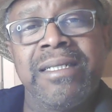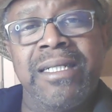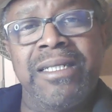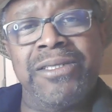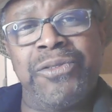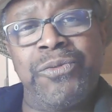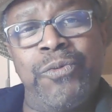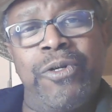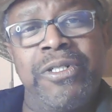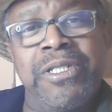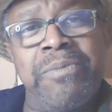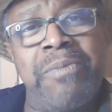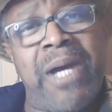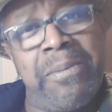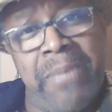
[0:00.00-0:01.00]
towards
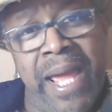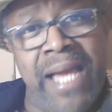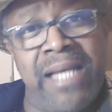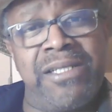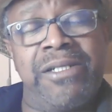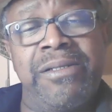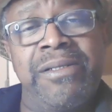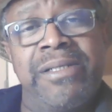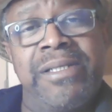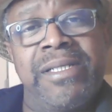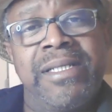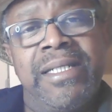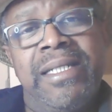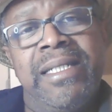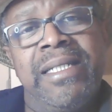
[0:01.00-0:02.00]
my masters.
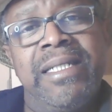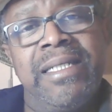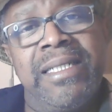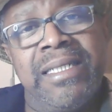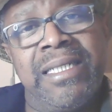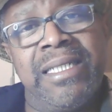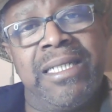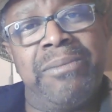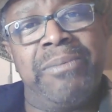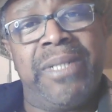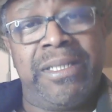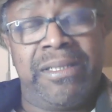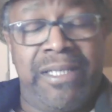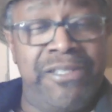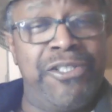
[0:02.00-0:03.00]

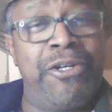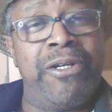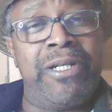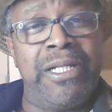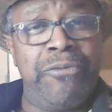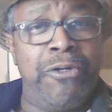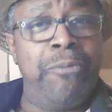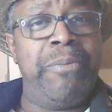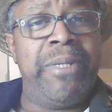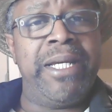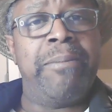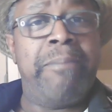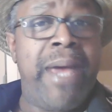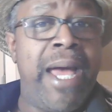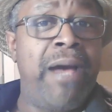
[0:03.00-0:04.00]
But the journey will be
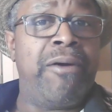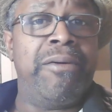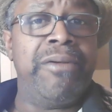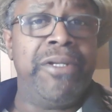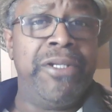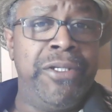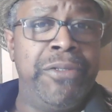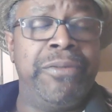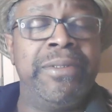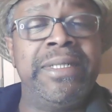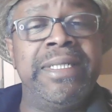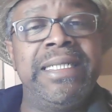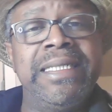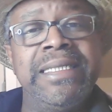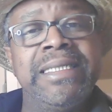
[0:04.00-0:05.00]
about you,
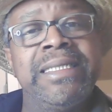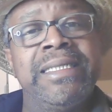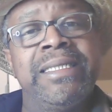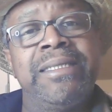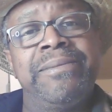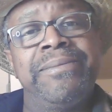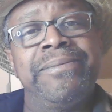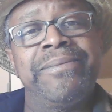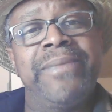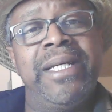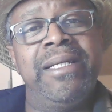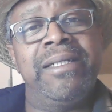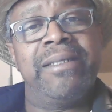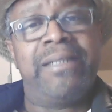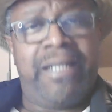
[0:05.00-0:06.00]

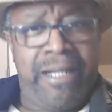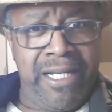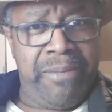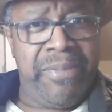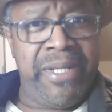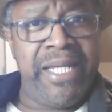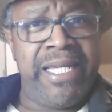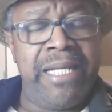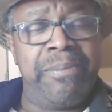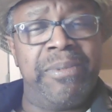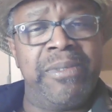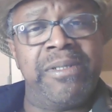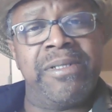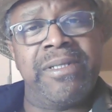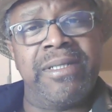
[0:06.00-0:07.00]
the honeybee
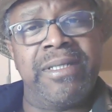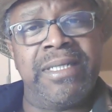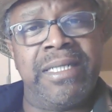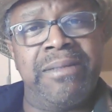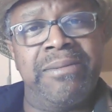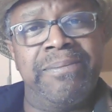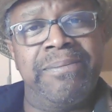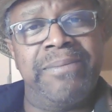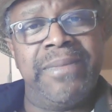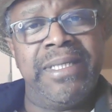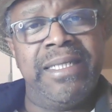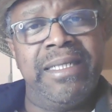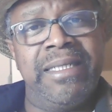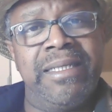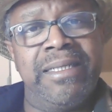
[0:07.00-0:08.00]
keepers,
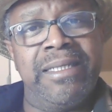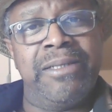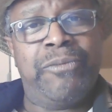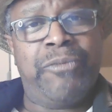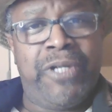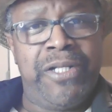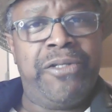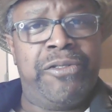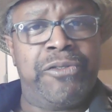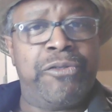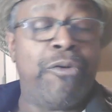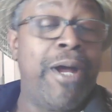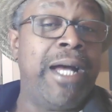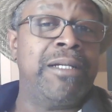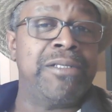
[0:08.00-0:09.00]
and what your
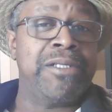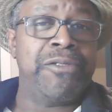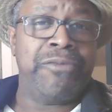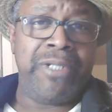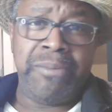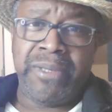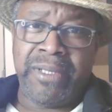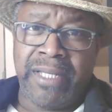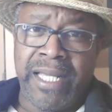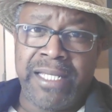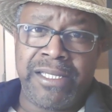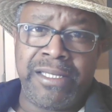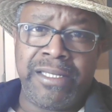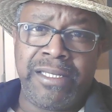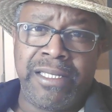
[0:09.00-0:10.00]
trials and
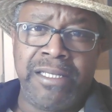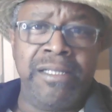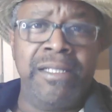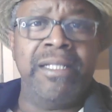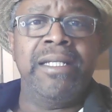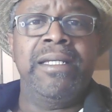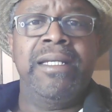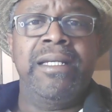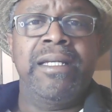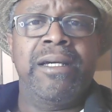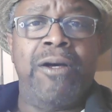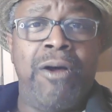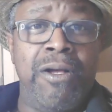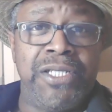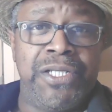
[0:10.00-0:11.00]
tribulations, and
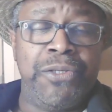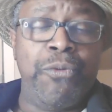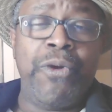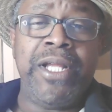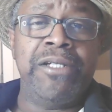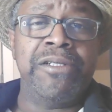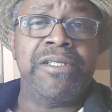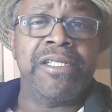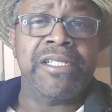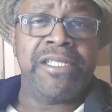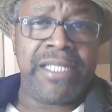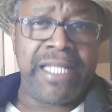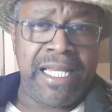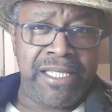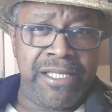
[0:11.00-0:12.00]
also what your
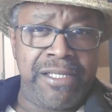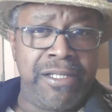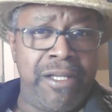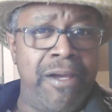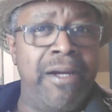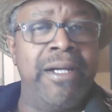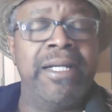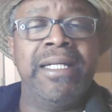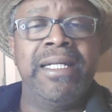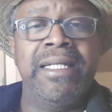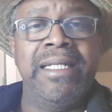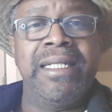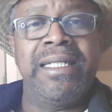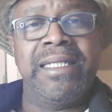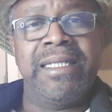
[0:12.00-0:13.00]
successes are,
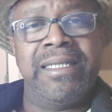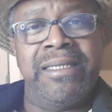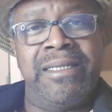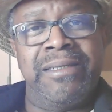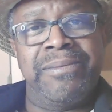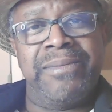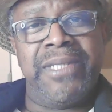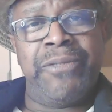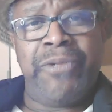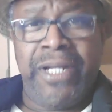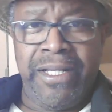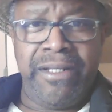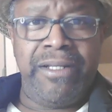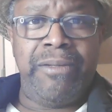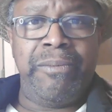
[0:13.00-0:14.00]
and
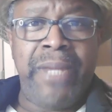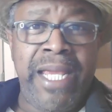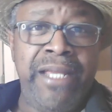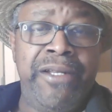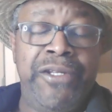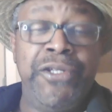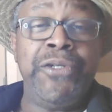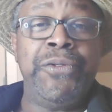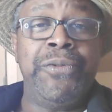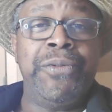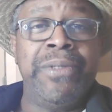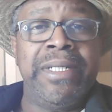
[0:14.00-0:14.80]
what made you